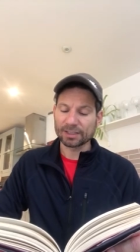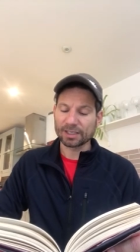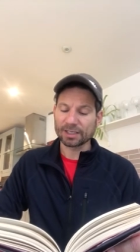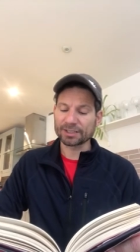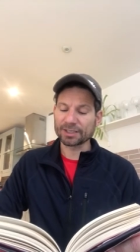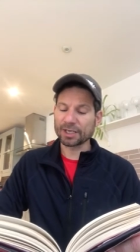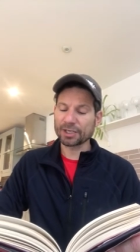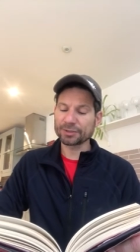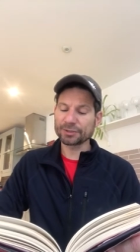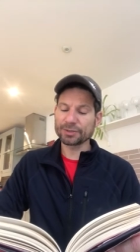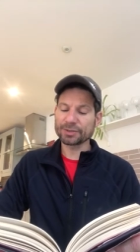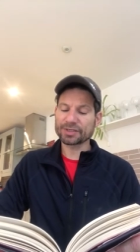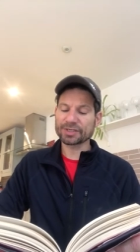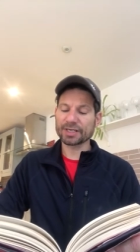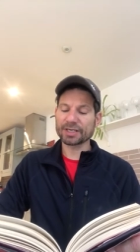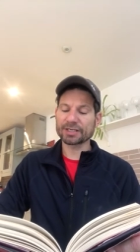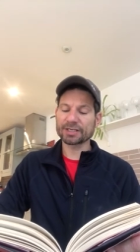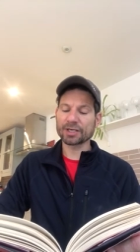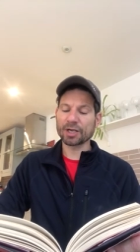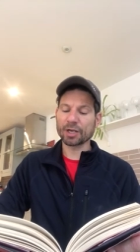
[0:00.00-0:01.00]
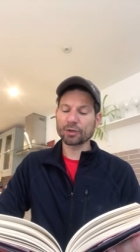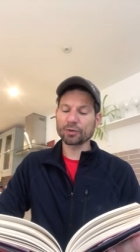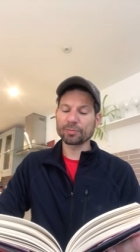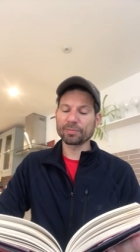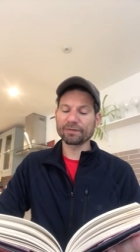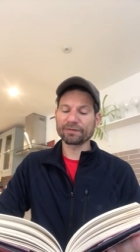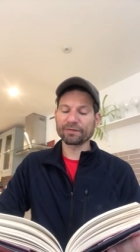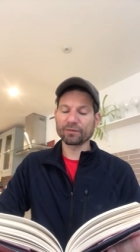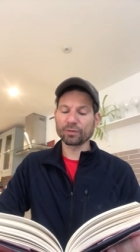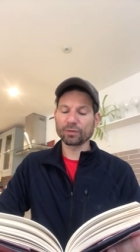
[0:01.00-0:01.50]
I know you said no
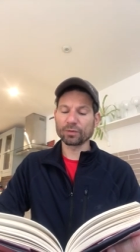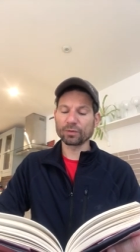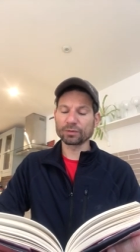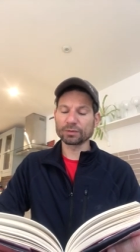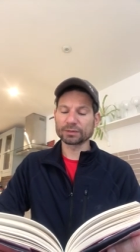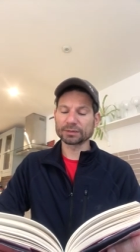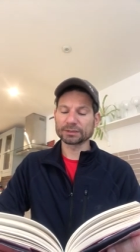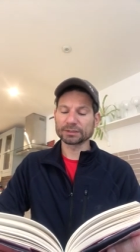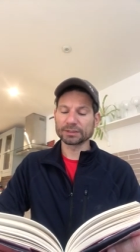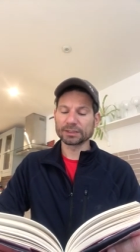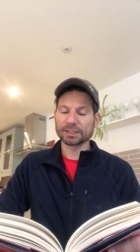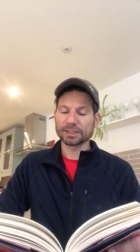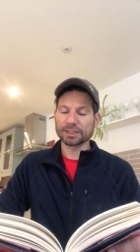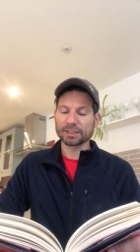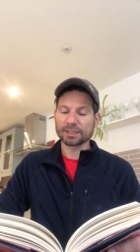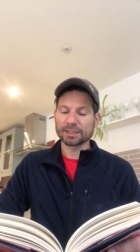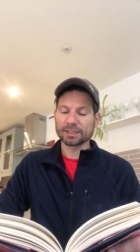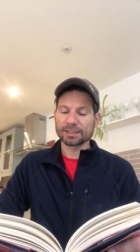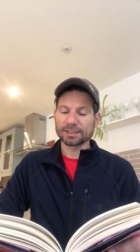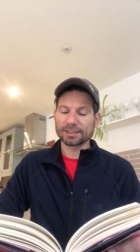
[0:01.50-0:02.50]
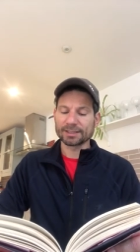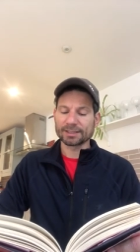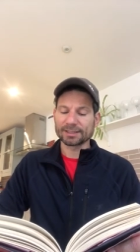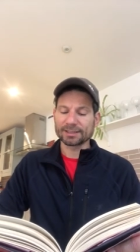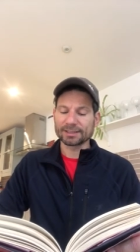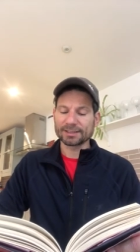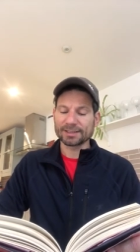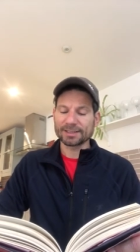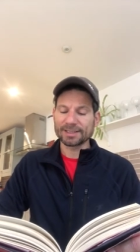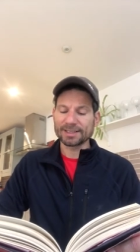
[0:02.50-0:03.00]
before."
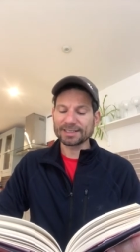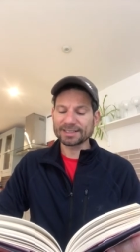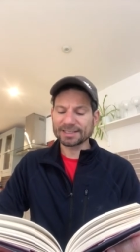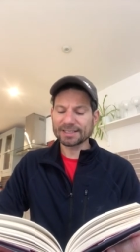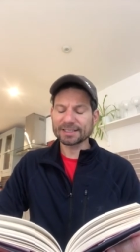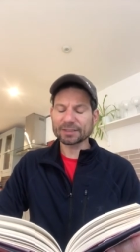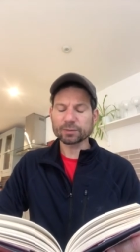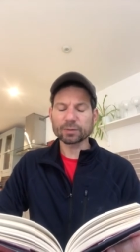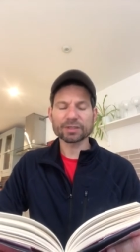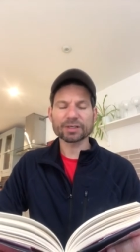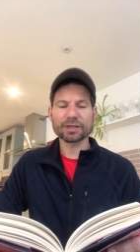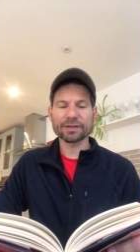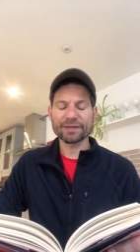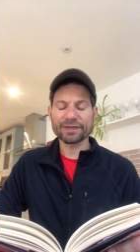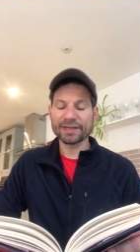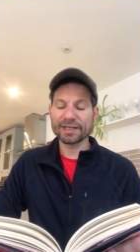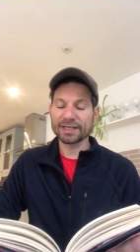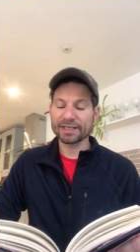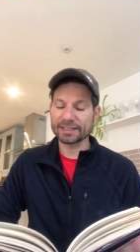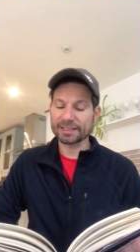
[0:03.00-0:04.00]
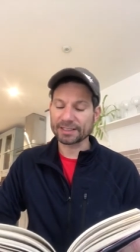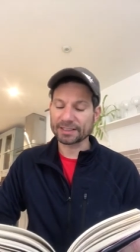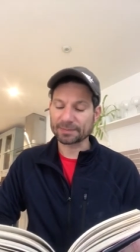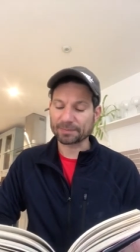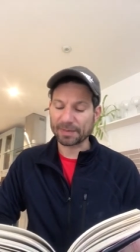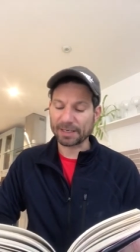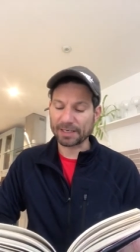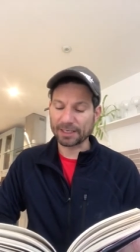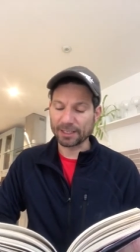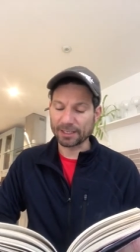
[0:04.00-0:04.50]
"Is this what I think it is,
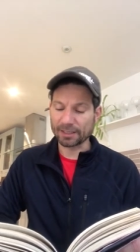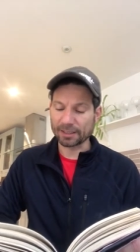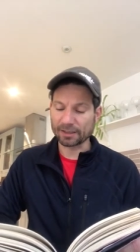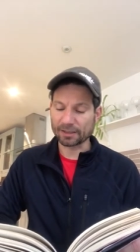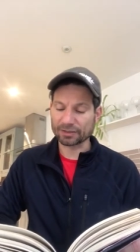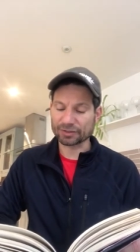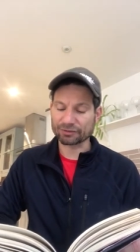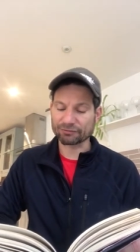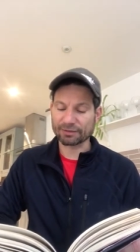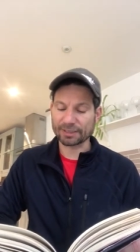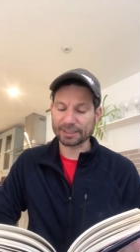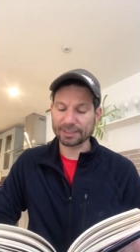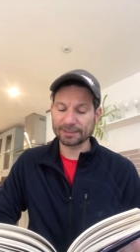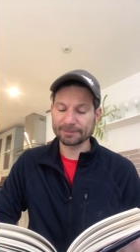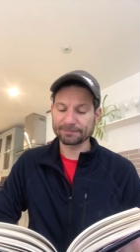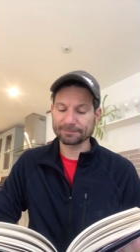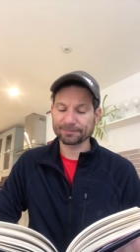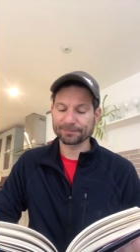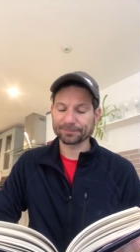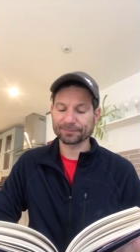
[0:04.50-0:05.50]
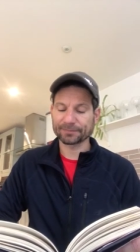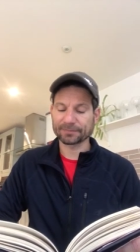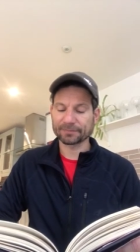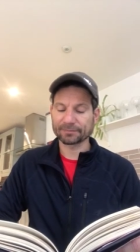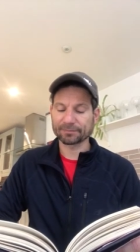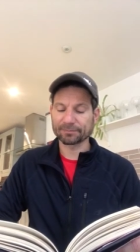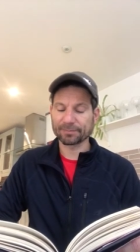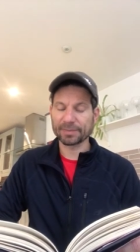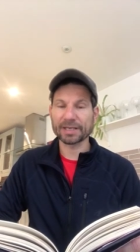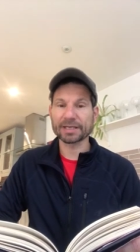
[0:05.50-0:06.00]
Ben?" asked Granny.
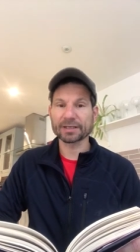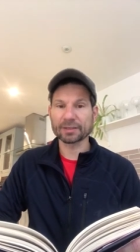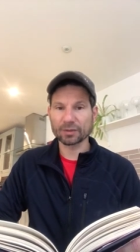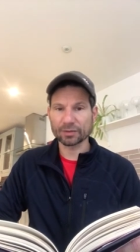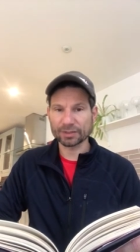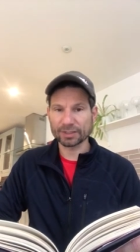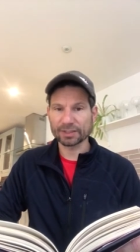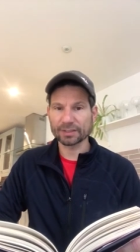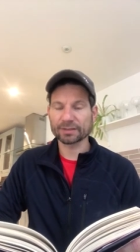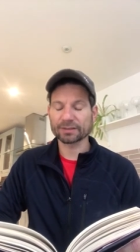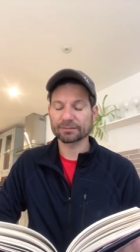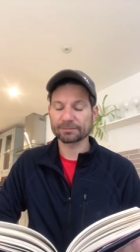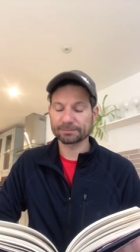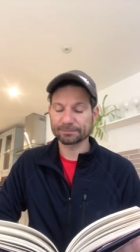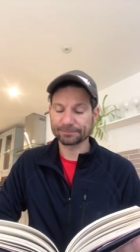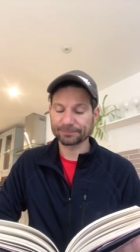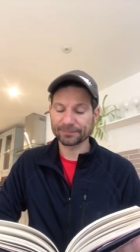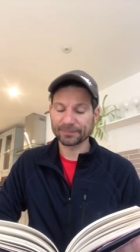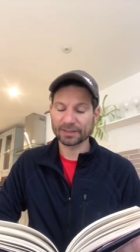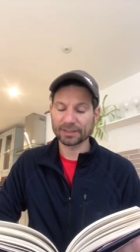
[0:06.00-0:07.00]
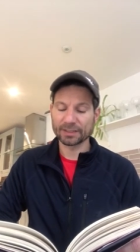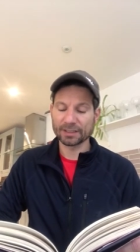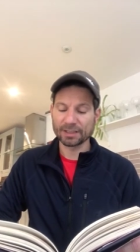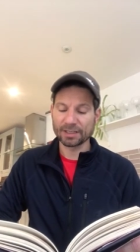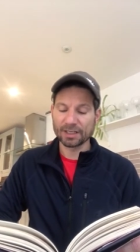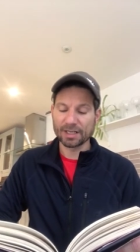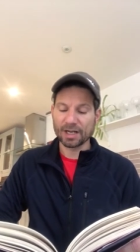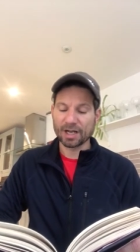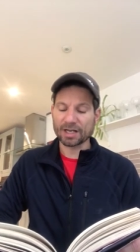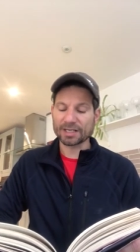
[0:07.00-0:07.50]
Ben nodded.
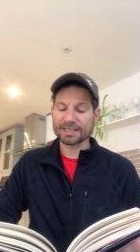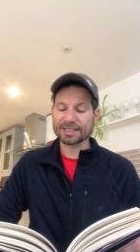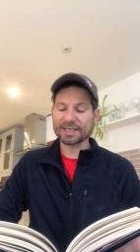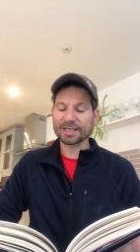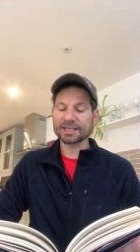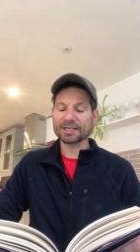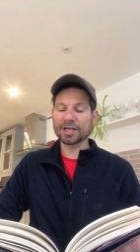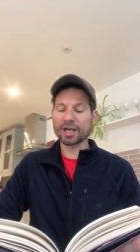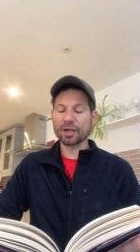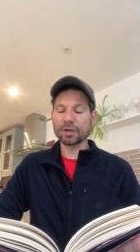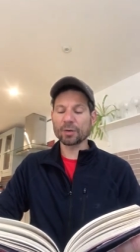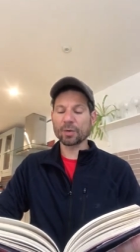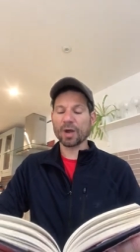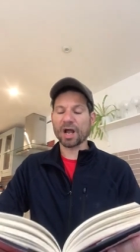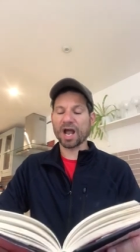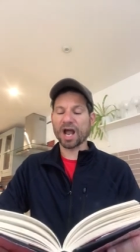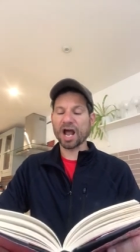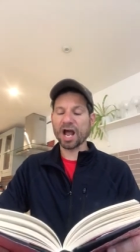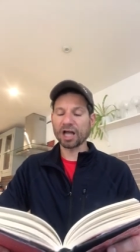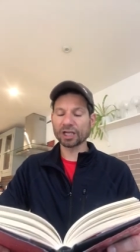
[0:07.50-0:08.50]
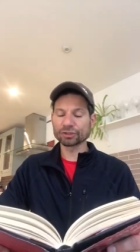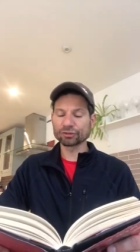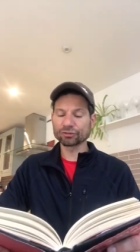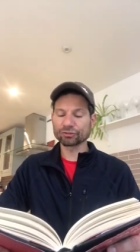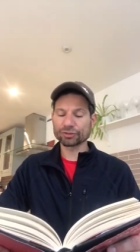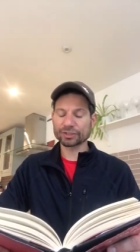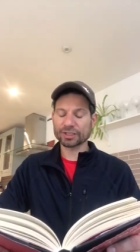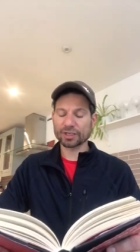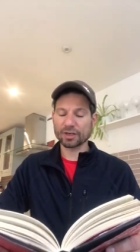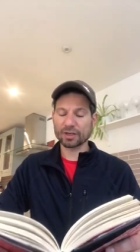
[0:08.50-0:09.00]
"I said no
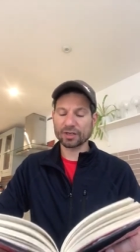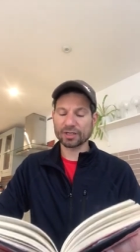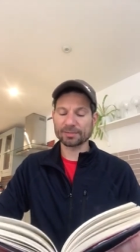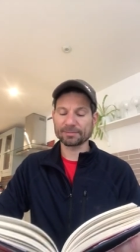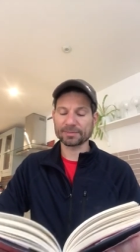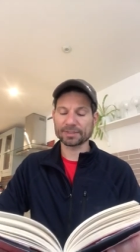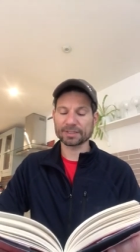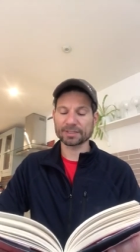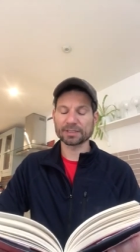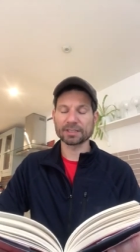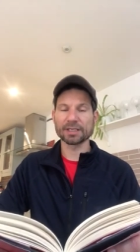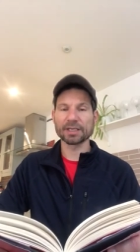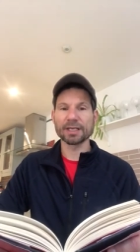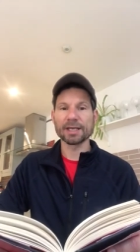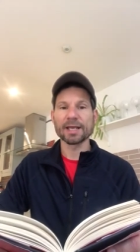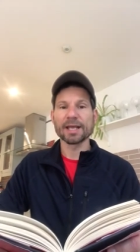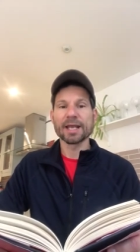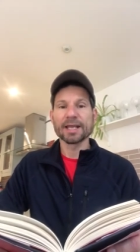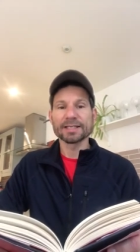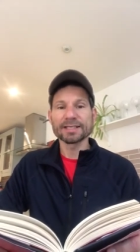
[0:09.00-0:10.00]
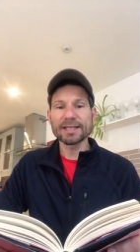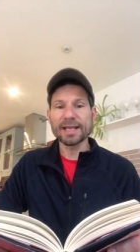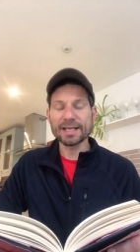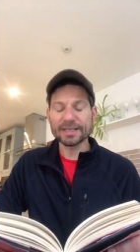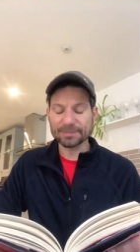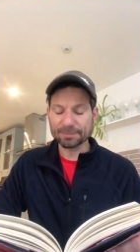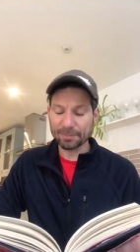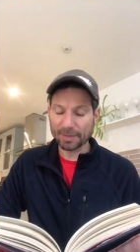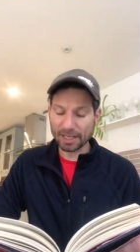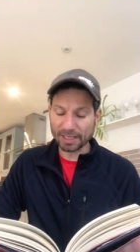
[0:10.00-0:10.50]
100 times.
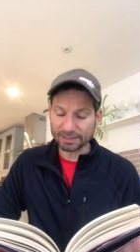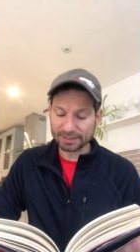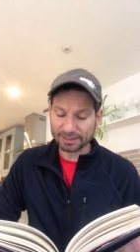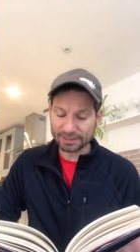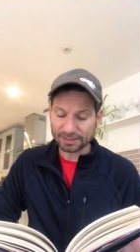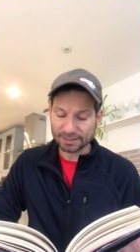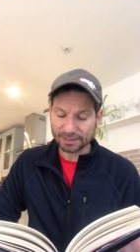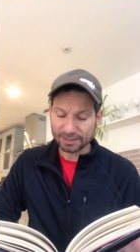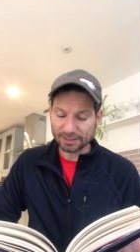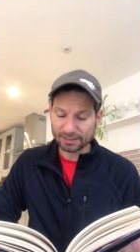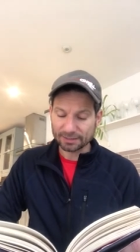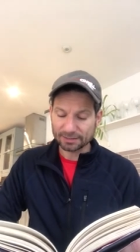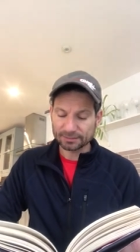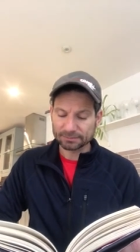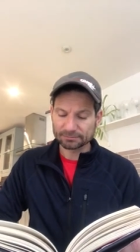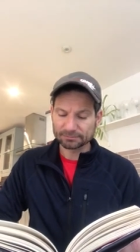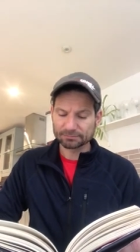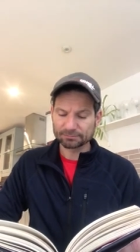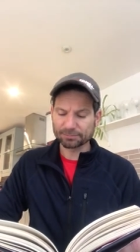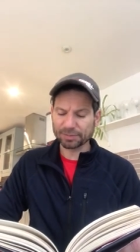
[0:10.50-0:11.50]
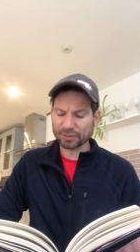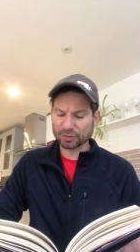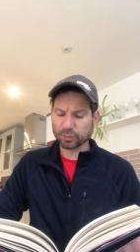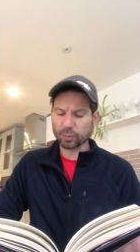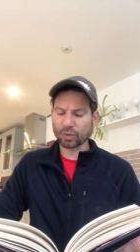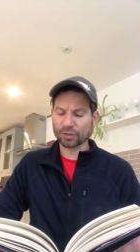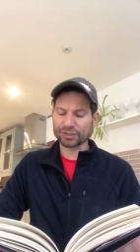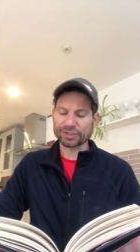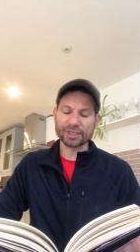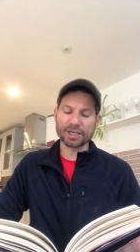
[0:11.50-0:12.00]
"Yes, but..." "But
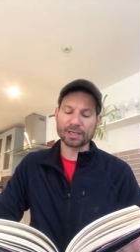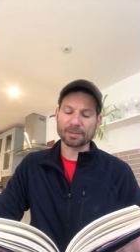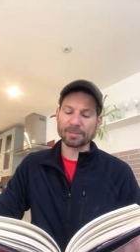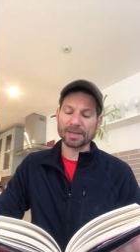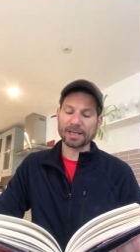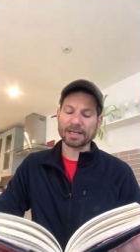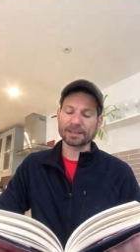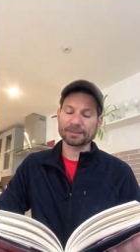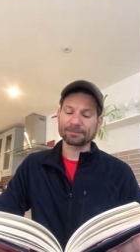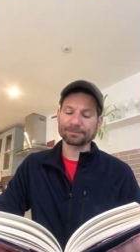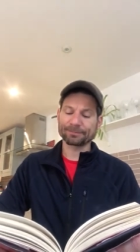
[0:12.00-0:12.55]
what, young man?"